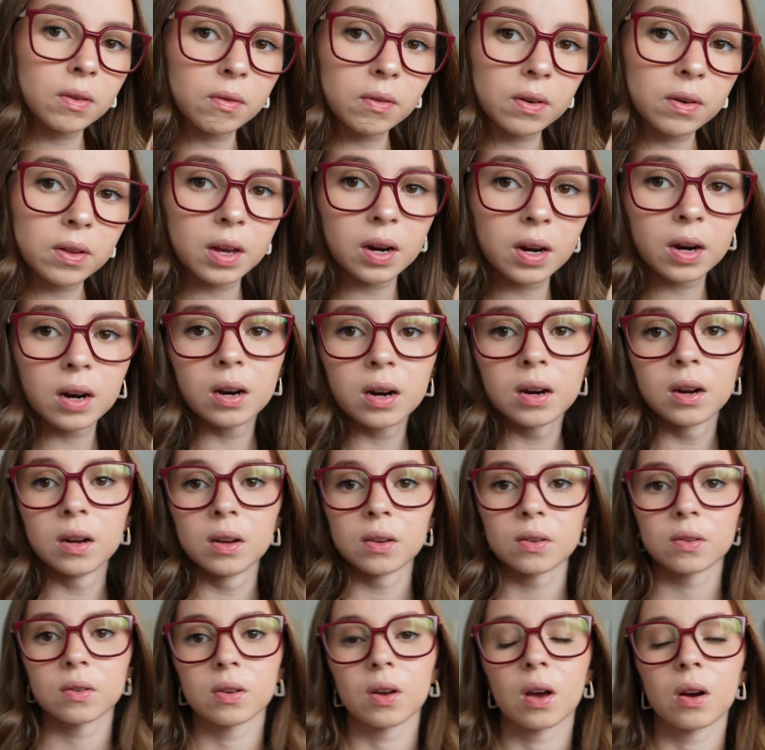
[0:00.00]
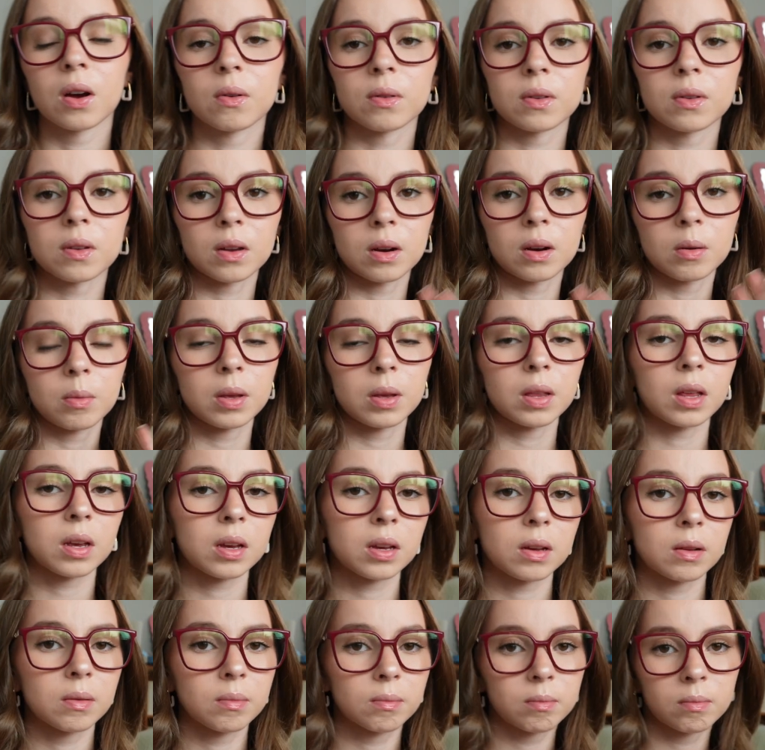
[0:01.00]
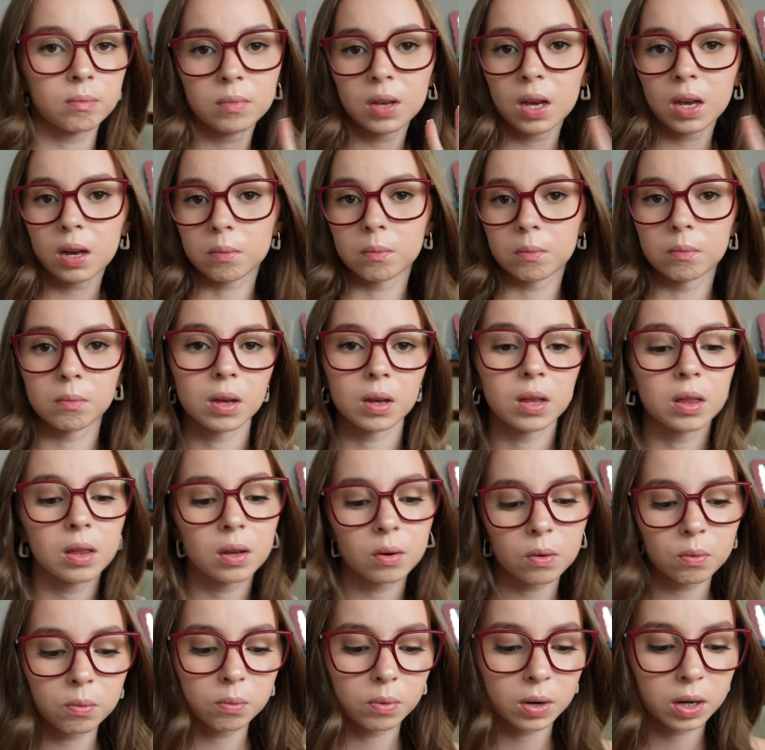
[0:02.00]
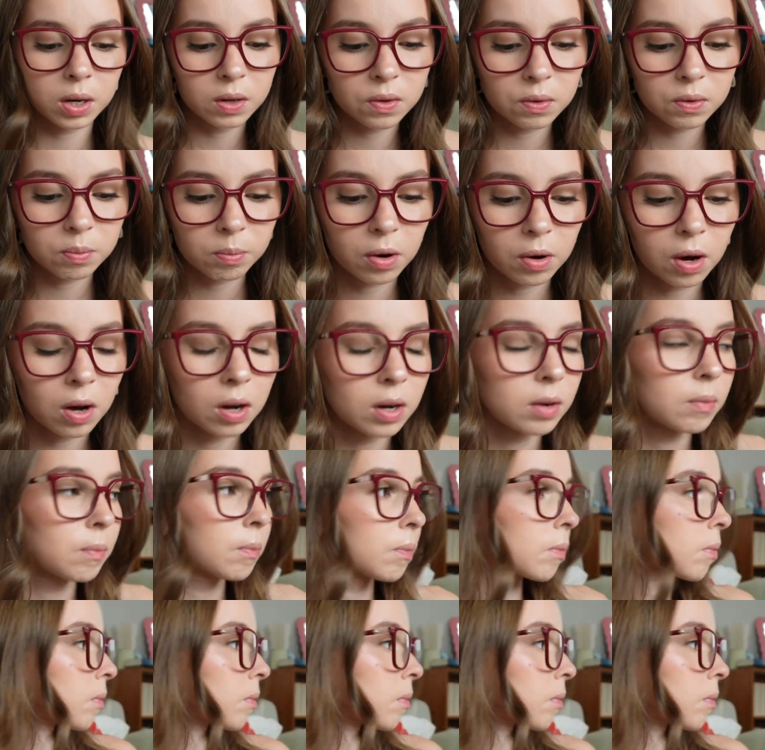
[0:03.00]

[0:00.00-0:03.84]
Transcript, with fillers: over there so it's gonna be like yeah my little reading spot